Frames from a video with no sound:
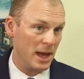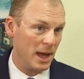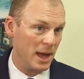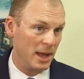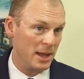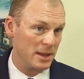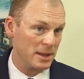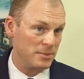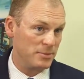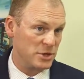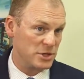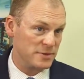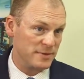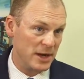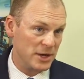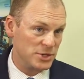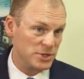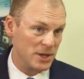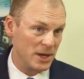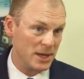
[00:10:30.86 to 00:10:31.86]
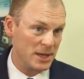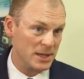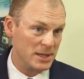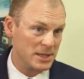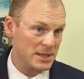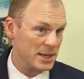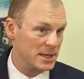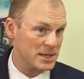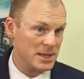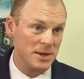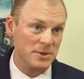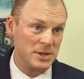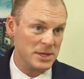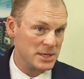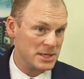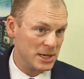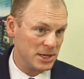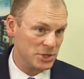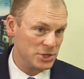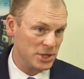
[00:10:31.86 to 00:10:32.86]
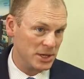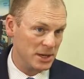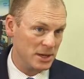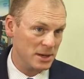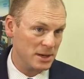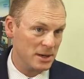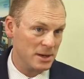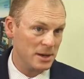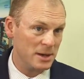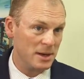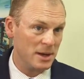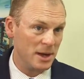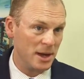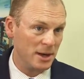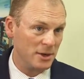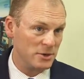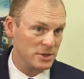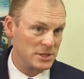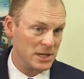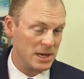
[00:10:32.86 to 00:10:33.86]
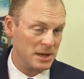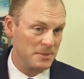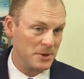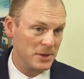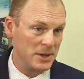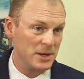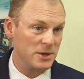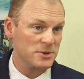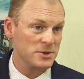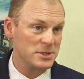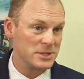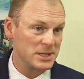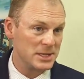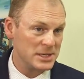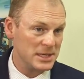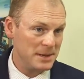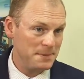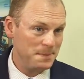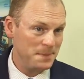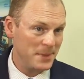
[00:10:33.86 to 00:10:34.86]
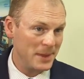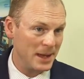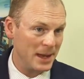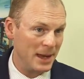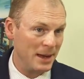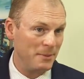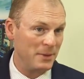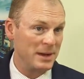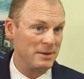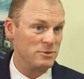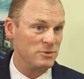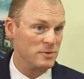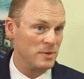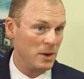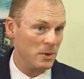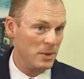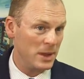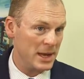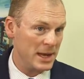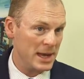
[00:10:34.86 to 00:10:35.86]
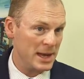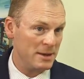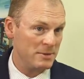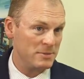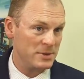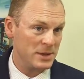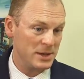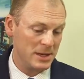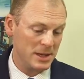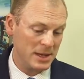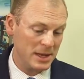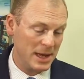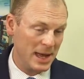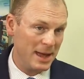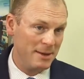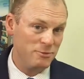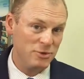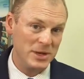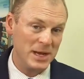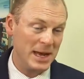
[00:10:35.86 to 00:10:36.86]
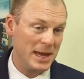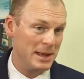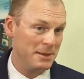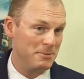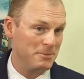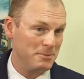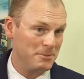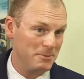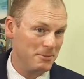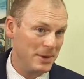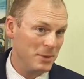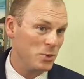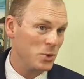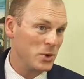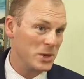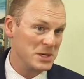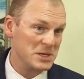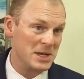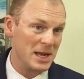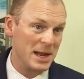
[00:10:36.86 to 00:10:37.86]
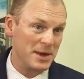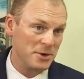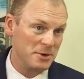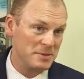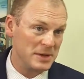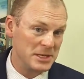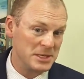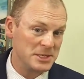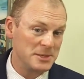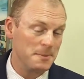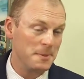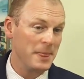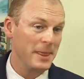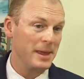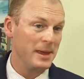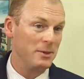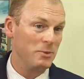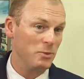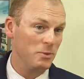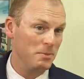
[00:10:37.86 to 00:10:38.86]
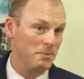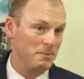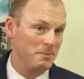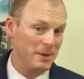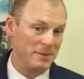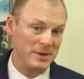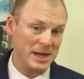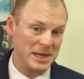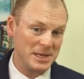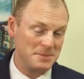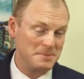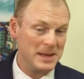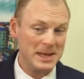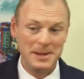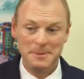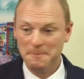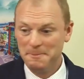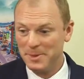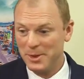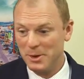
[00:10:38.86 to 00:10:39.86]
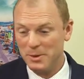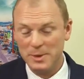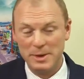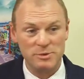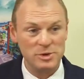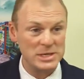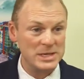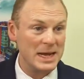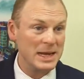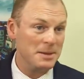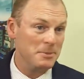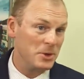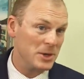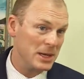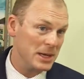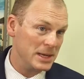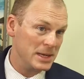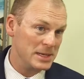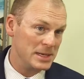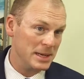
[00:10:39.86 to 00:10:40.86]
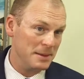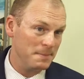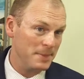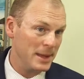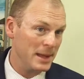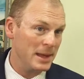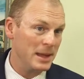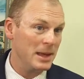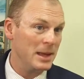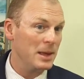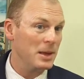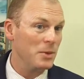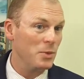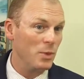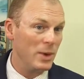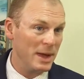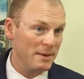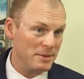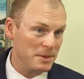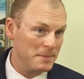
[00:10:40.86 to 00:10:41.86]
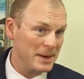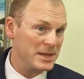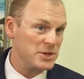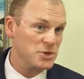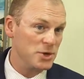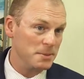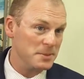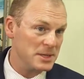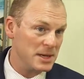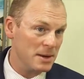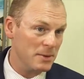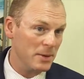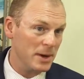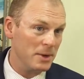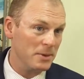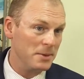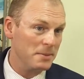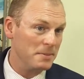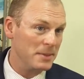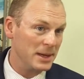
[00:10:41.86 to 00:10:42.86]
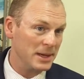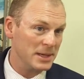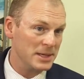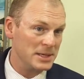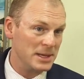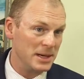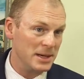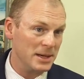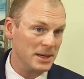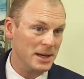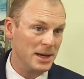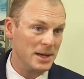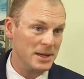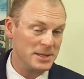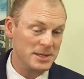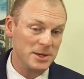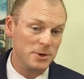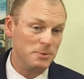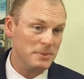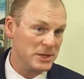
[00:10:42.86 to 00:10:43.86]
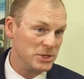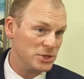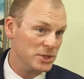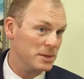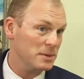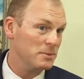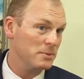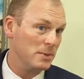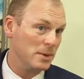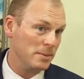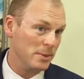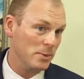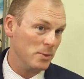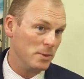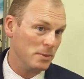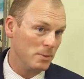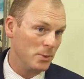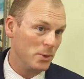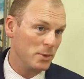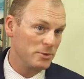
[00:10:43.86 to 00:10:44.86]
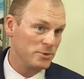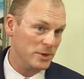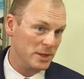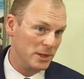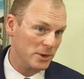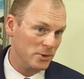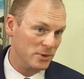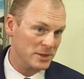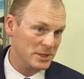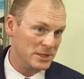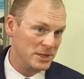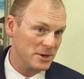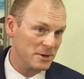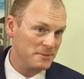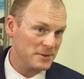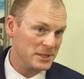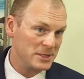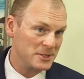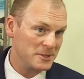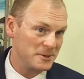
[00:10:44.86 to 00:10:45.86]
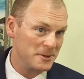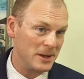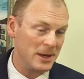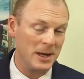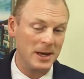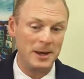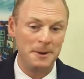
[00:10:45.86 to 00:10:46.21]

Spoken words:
the British Virgin Islands. There's no distinction across anybody across the team, whatever role they have. Every day we walk into that office, whether that's me or whether it's anybody in the team, we have the best jobs in the world, because our sole mission when we walk through the door into the office